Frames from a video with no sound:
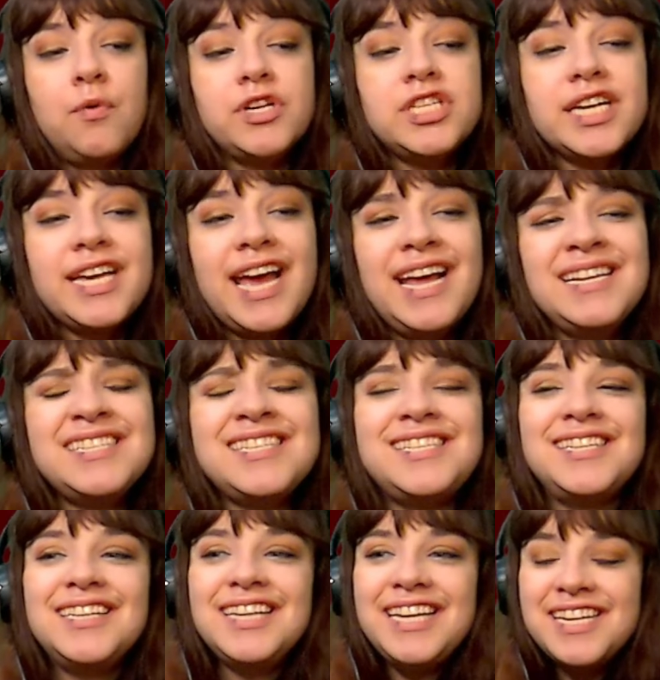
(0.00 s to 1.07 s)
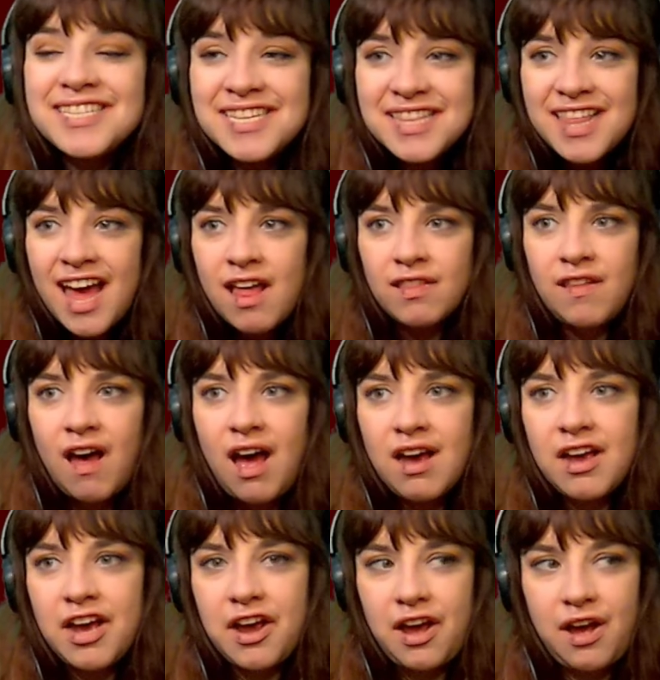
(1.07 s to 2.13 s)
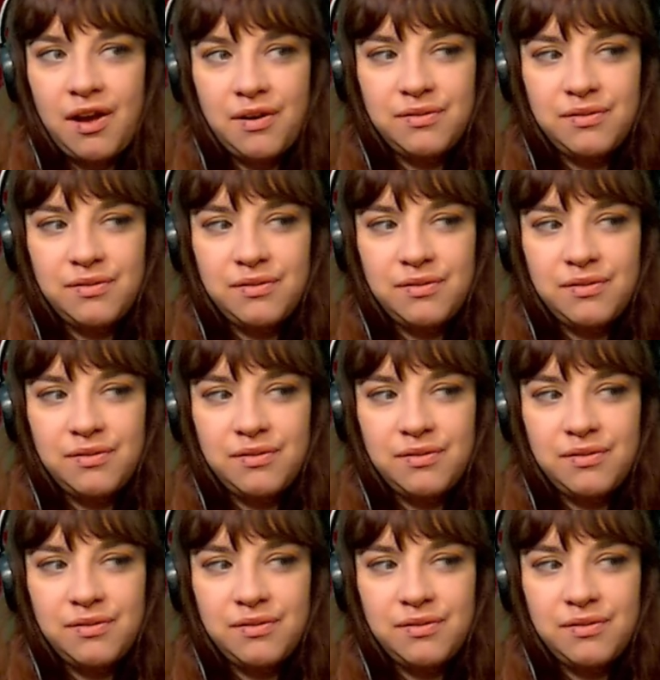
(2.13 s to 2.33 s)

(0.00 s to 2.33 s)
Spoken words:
Which again, still isn't that long ago.